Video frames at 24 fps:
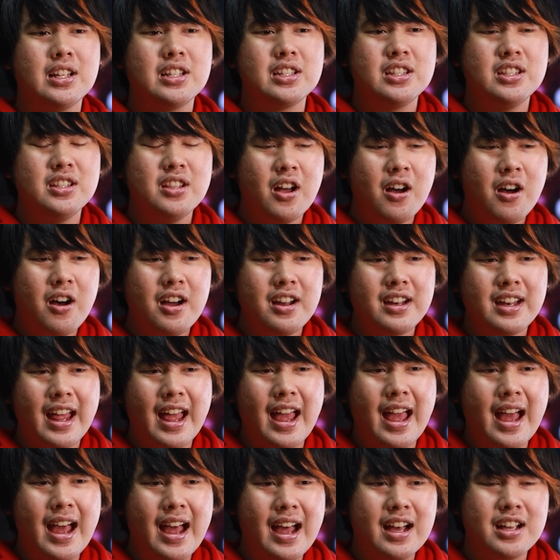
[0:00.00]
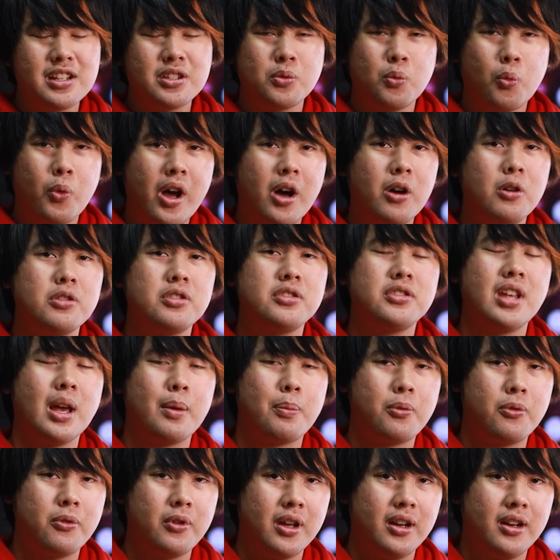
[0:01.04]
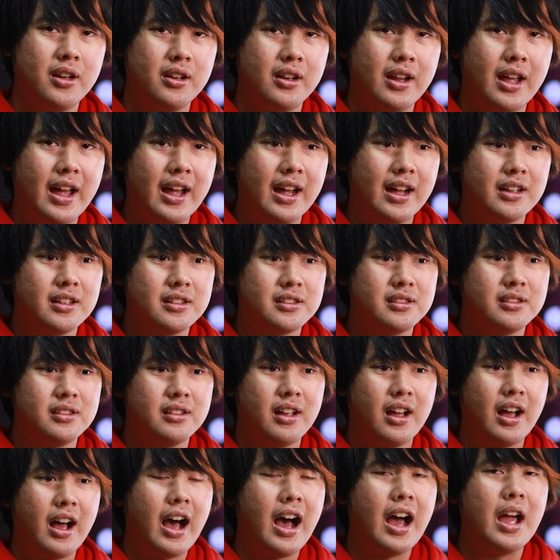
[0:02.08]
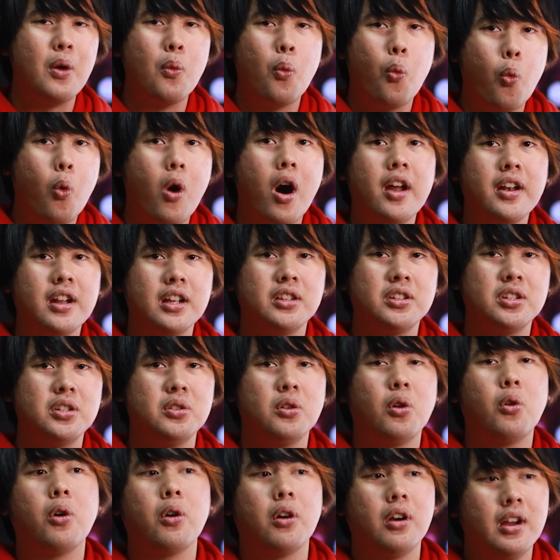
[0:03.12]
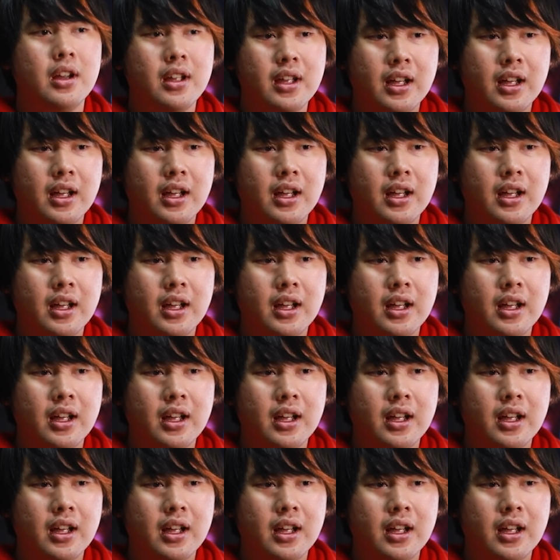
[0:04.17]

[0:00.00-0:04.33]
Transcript: it's not as well separated as I wanted to, or